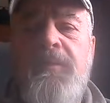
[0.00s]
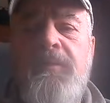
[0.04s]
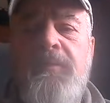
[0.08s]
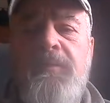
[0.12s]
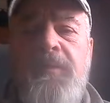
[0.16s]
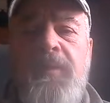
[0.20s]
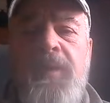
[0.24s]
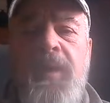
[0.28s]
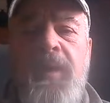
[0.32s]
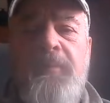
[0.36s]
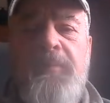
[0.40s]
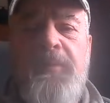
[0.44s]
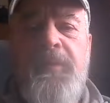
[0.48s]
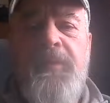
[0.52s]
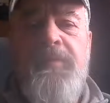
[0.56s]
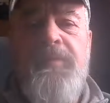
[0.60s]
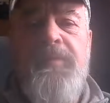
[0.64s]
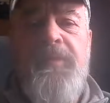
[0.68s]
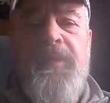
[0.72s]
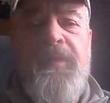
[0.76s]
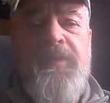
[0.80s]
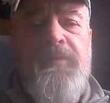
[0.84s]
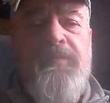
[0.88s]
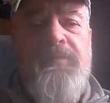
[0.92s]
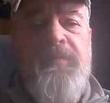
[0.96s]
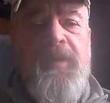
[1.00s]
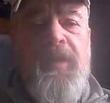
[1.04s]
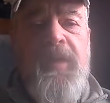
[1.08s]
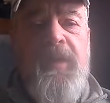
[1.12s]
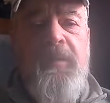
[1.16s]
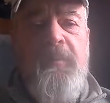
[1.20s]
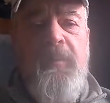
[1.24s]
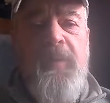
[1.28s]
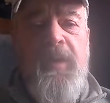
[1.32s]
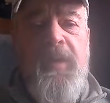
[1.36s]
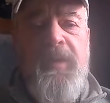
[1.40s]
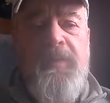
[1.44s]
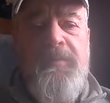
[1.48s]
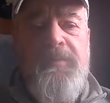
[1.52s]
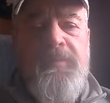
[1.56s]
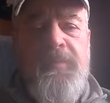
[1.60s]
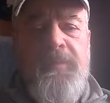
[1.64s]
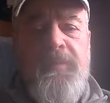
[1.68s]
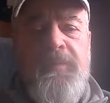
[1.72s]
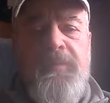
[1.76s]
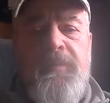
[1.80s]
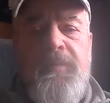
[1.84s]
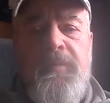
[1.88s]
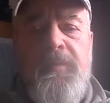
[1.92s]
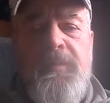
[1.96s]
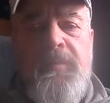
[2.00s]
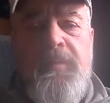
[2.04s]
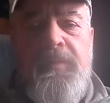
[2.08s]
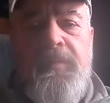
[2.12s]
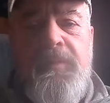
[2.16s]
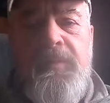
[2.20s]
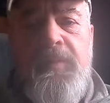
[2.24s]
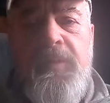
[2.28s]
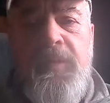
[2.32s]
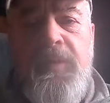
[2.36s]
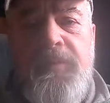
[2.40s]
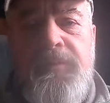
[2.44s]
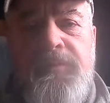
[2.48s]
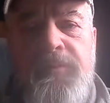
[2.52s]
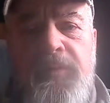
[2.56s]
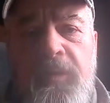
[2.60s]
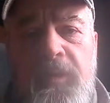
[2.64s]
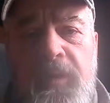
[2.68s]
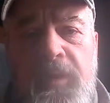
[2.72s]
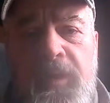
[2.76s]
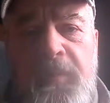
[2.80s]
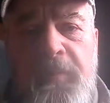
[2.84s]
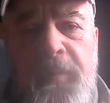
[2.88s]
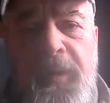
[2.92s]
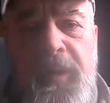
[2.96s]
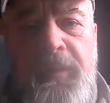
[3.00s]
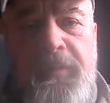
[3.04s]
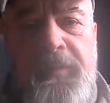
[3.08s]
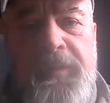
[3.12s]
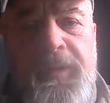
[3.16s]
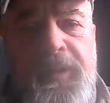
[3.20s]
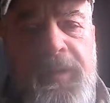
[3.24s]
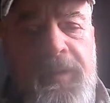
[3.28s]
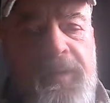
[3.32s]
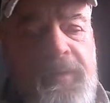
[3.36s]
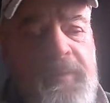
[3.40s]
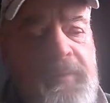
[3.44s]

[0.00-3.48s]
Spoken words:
couple of things that I wanted to talk about here.